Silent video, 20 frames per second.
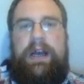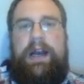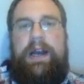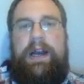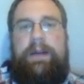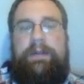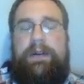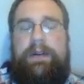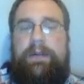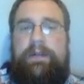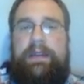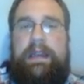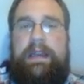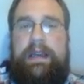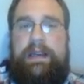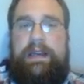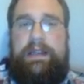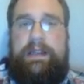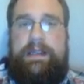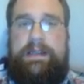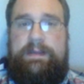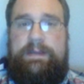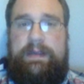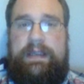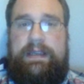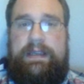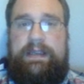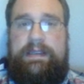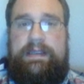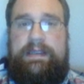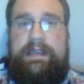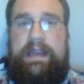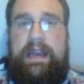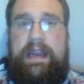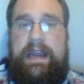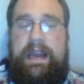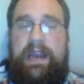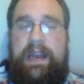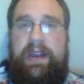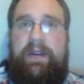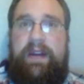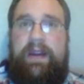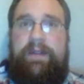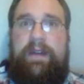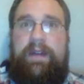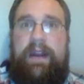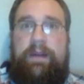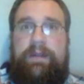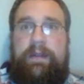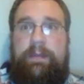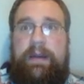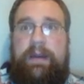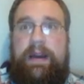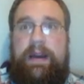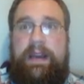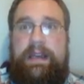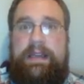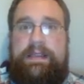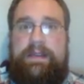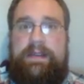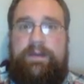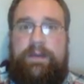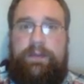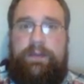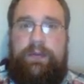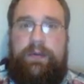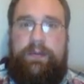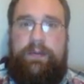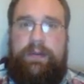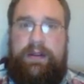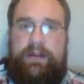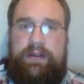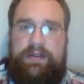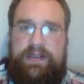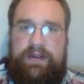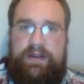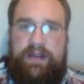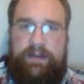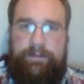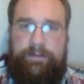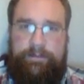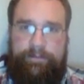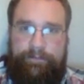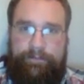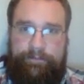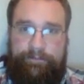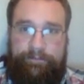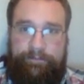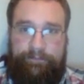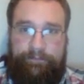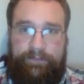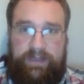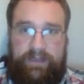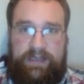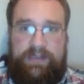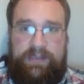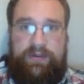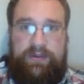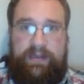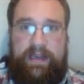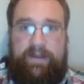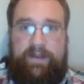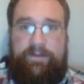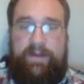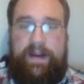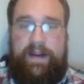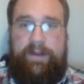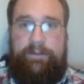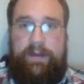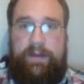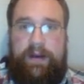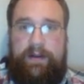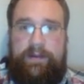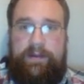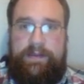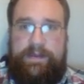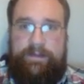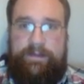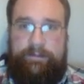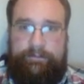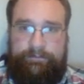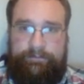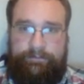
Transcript: I would go with the Acolytes because, yeah, you have half the bodies of a Broodbrother's unit, because you only have 5 models.